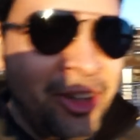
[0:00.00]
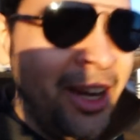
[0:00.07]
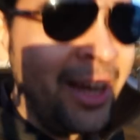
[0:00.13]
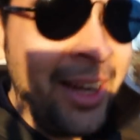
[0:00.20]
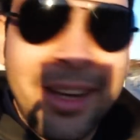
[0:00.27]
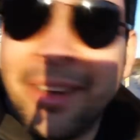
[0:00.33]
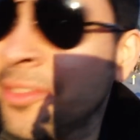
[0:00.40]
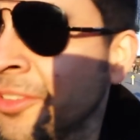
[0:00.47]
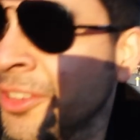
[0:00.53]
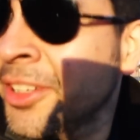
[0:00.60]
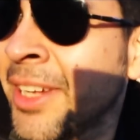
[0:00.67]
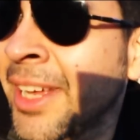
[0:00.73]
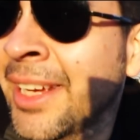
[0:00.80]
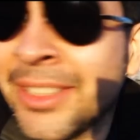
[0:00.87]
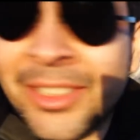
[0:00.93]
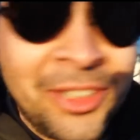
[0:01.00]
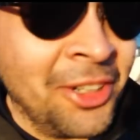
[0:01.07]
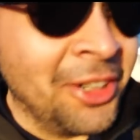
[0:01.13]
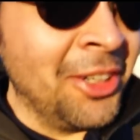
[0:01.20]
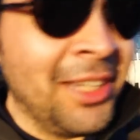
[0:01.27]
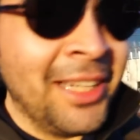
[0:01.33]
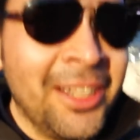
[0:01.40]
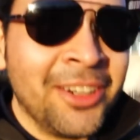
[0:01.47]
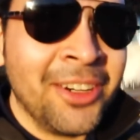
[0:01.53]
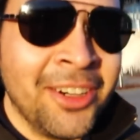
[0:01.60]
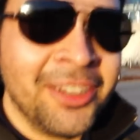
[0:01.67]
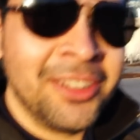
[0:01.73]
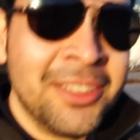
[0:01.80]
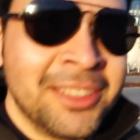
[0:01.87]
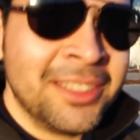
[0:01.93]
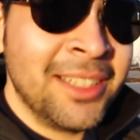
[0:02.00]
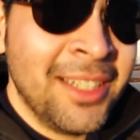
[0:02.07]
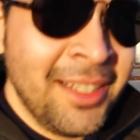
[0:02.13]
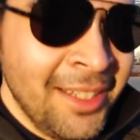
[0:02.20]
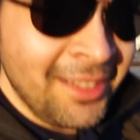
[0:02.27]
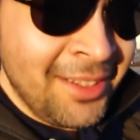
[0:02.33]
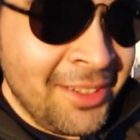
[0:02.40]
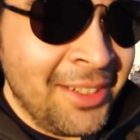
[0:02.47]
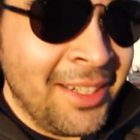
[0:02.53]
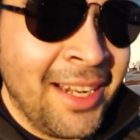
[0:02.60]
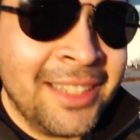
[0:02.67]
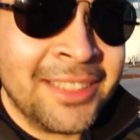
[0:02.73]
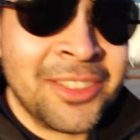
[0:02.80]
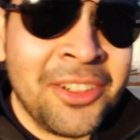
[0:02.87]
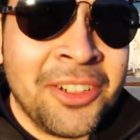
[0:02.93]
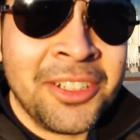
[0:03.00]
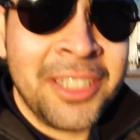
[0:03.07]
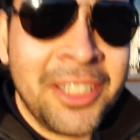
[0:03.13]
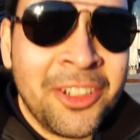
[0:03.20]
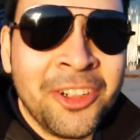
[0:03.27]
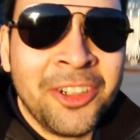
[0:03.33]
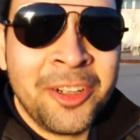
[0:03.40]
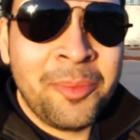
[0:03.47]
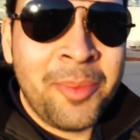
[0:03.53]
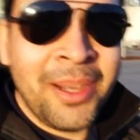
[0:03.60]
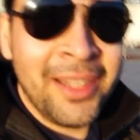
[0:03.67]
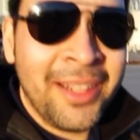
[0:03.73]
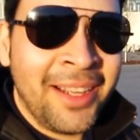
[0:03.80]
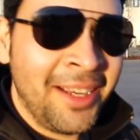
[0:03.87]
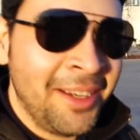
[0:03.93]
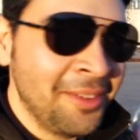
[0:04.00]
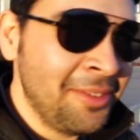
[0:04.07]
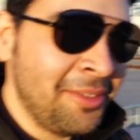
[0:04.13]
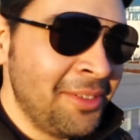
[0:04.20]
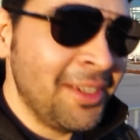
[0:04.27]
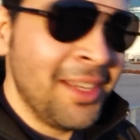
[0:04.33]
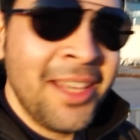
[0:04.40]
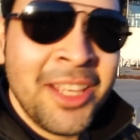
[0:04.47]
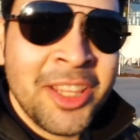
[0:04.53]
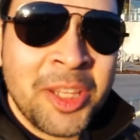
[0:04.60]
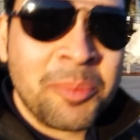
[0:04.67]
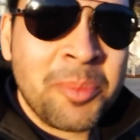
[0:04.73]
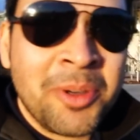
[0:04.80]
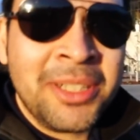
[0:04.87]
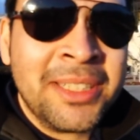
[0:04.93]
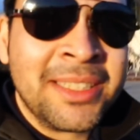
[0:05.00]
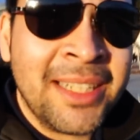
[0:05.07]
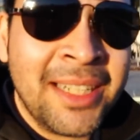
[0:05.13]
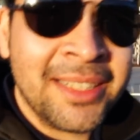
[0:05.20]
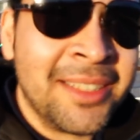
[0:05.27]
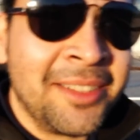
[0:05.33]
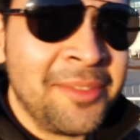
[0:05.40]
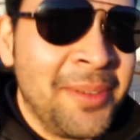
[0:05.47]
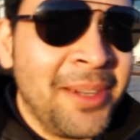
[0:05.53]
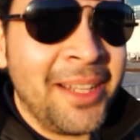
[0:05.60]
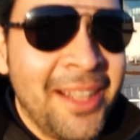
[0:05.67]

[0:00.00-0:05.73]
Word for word: jacket for the nice girly girl. The nice girly girl in my life. The princess of my